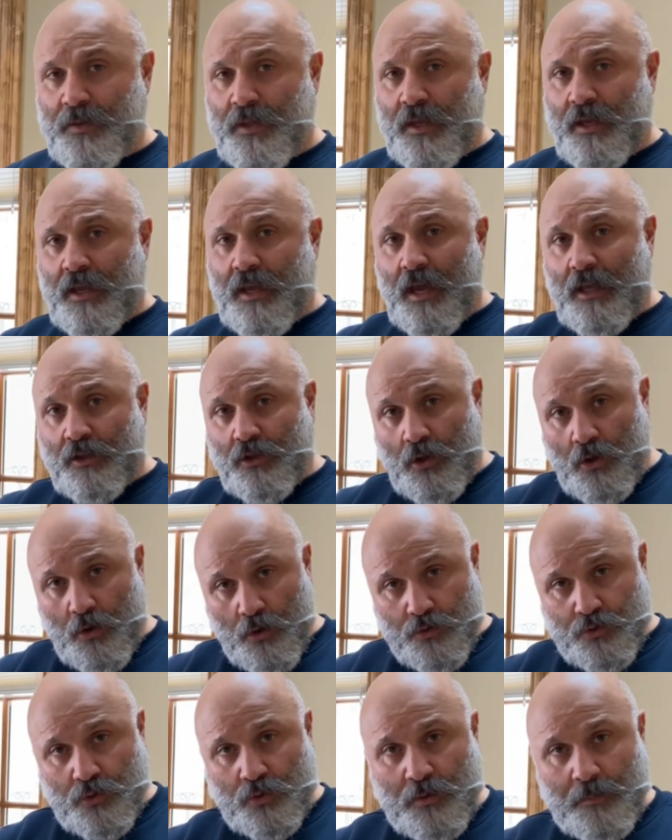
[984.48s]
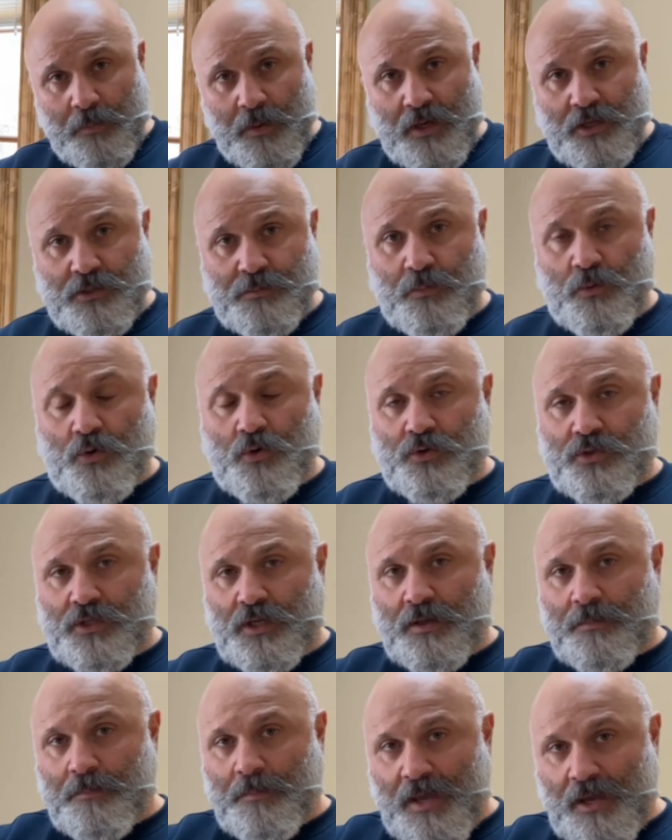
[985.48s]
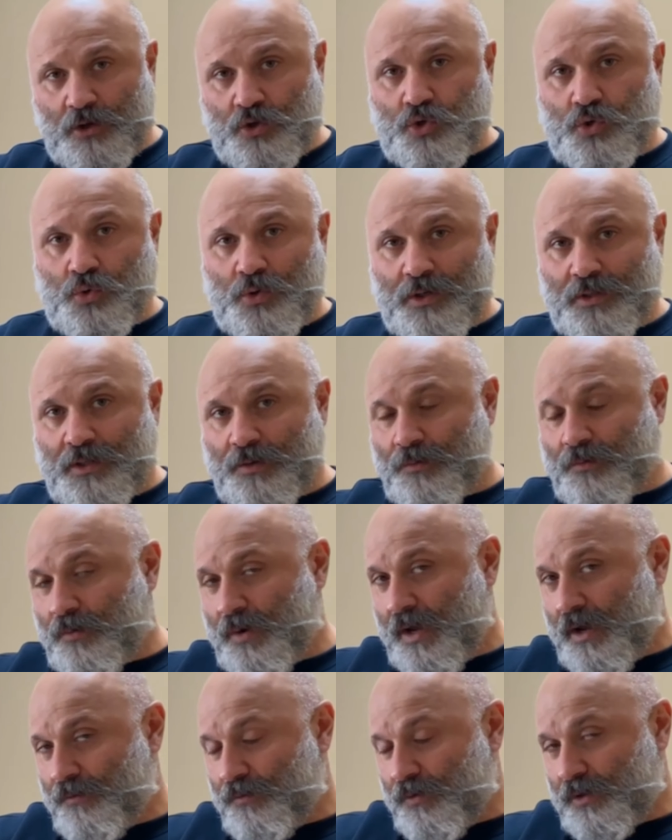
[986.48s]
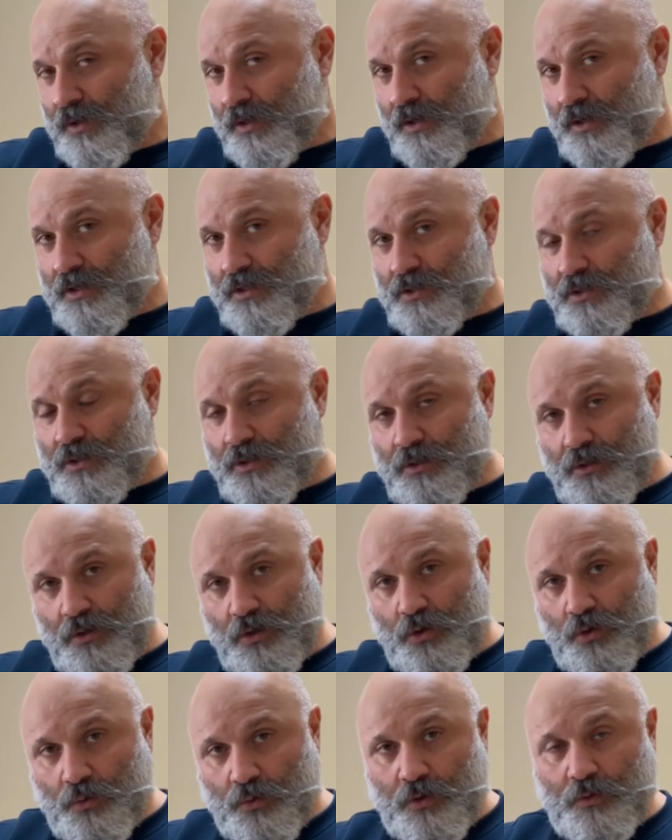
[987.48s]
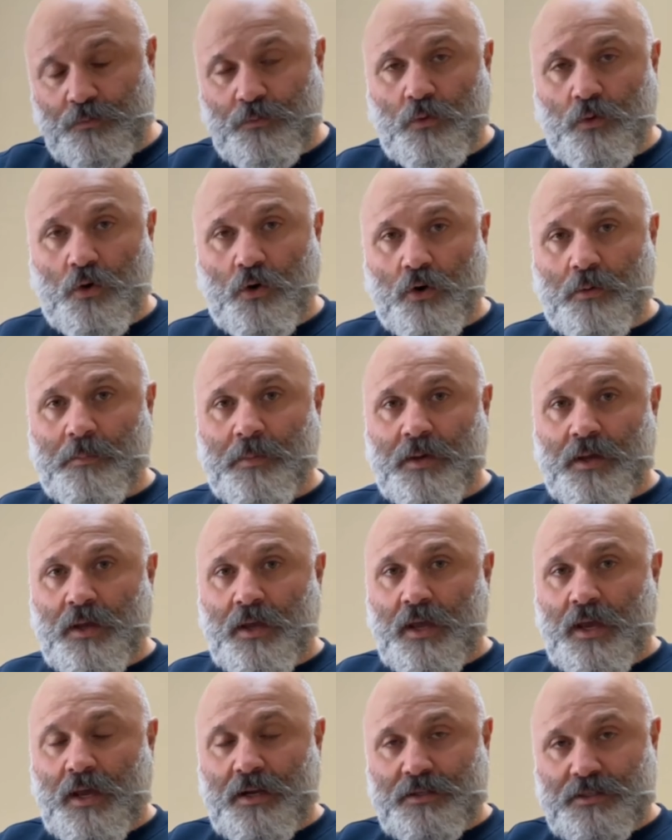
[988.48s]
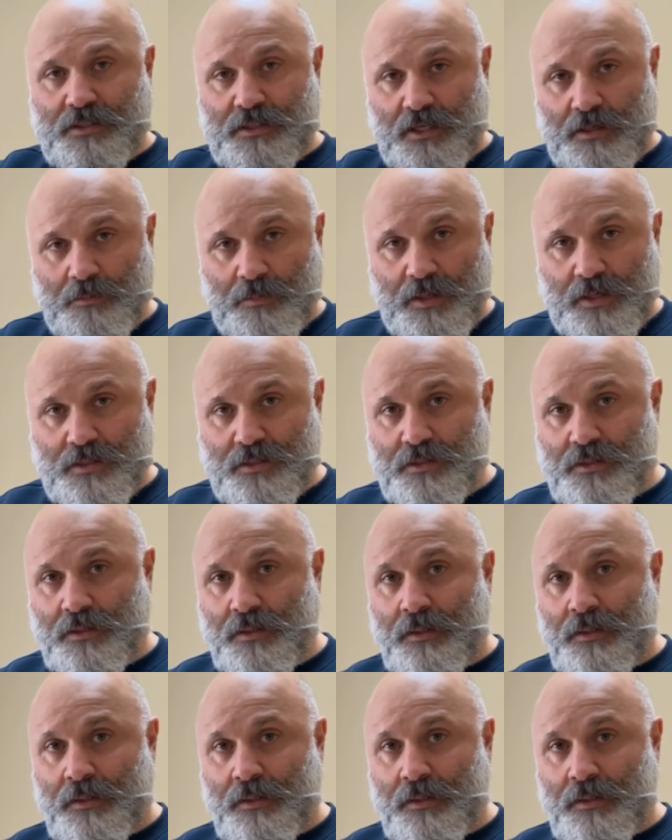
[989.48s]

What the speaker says: get close to the baseboards, and make sure that everything is uniform and seamless.